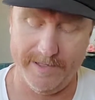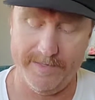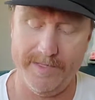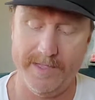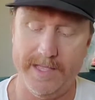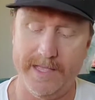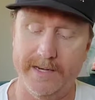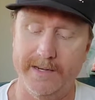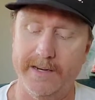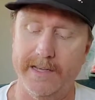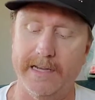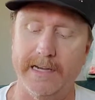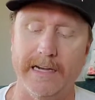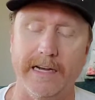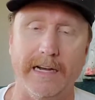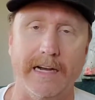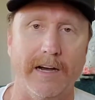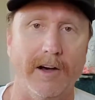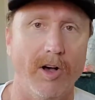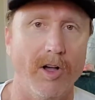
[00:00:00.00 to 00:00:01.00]
And then
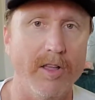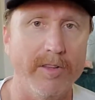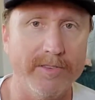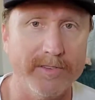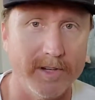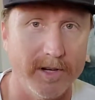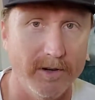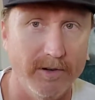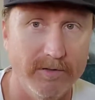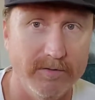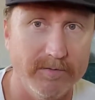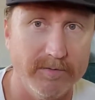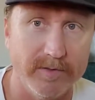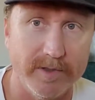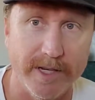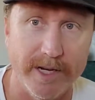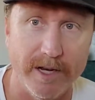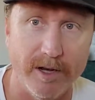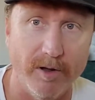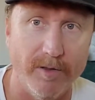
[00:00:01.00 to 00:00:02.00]
also,
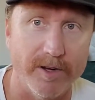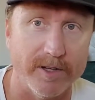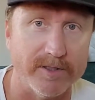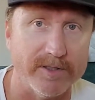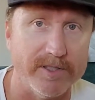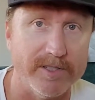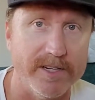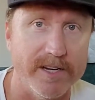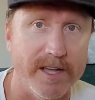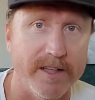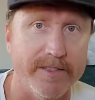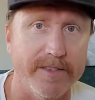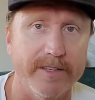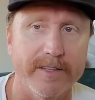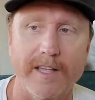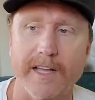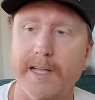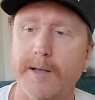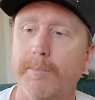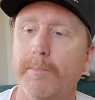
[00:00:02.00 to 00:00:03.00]
there's
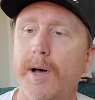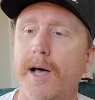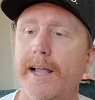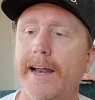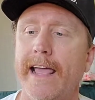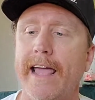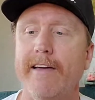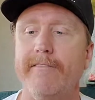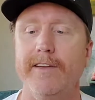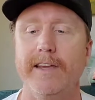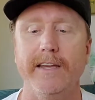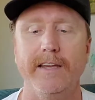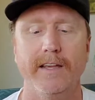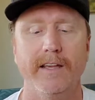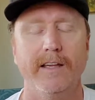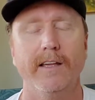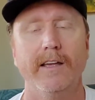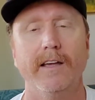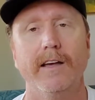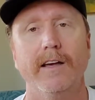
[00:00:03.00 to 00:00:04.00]
nothing like a Bud Heavy.
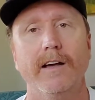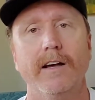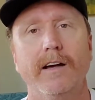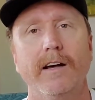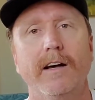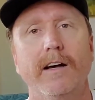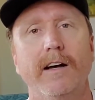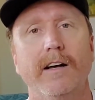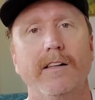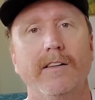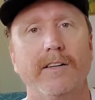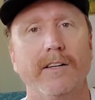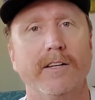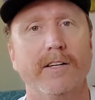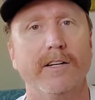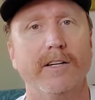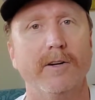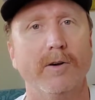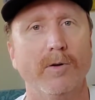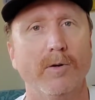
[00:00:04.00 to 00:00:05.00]
The
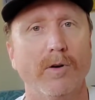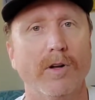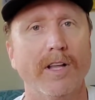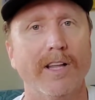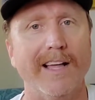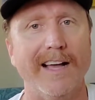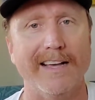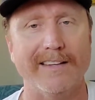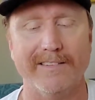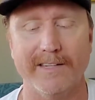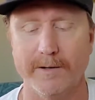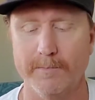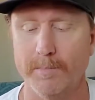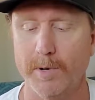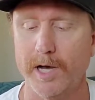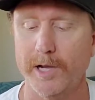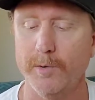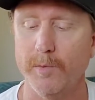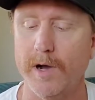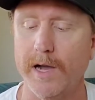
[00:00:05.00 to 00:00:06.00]
good old classic
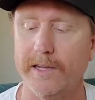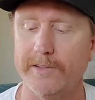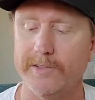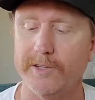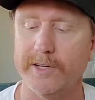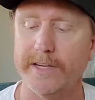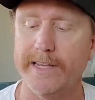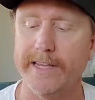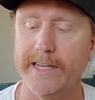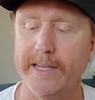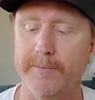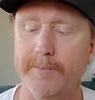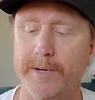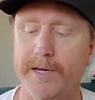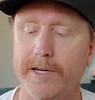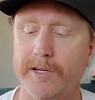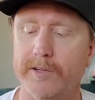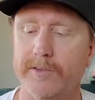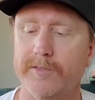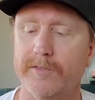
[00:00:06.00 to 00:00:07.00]
Budweiser, king of
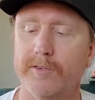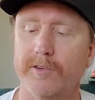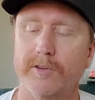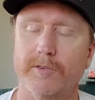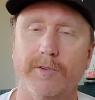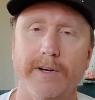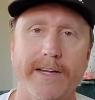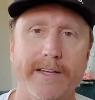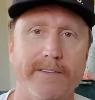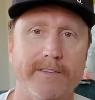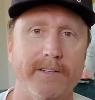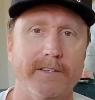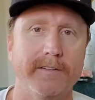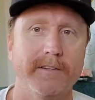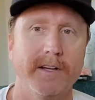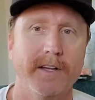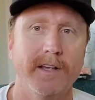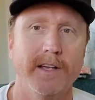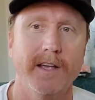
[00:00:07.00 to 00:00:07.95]
beers for a reason.